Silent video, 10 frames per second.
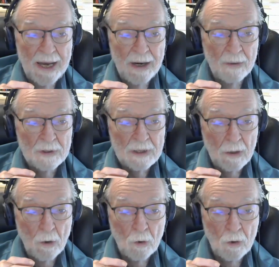with a
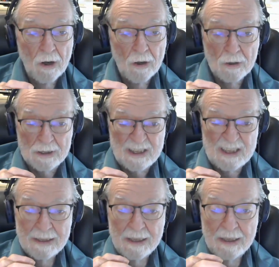local
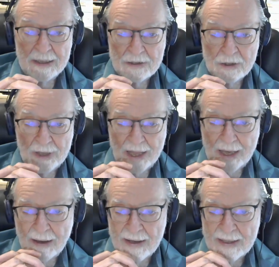artist. So they
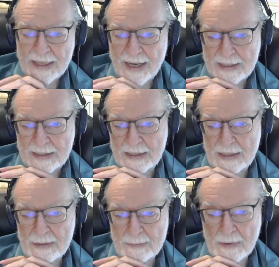contacted
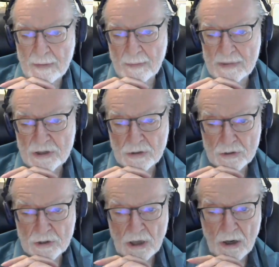Mr.
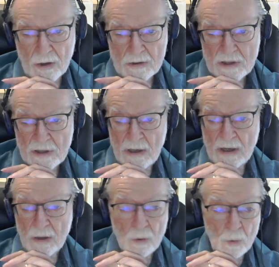Charles,
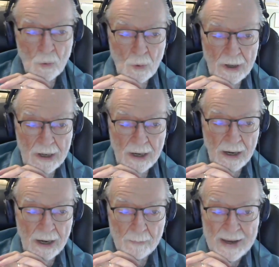who
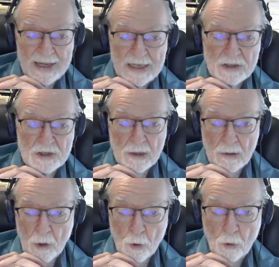managed the
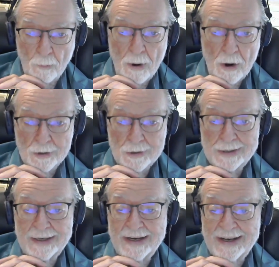local park,
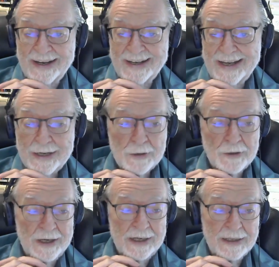and he
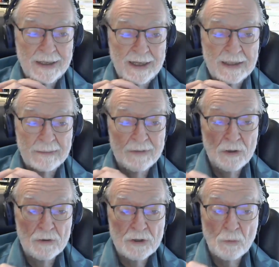agreed to let them
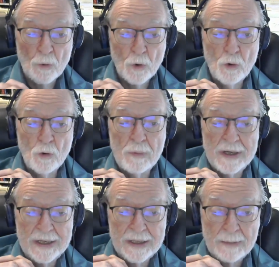use a room
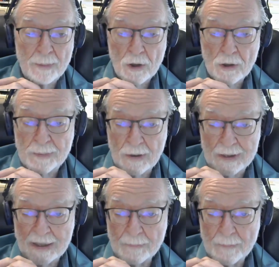in the park
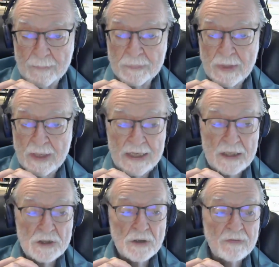building.
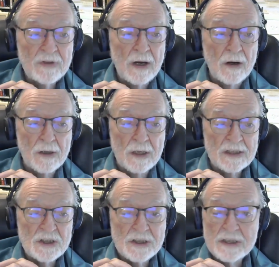Each of the
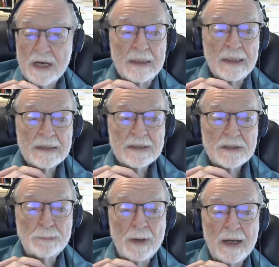artists
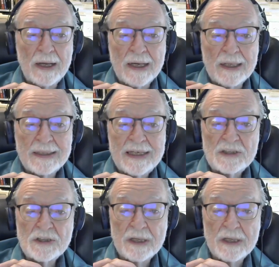spent at least a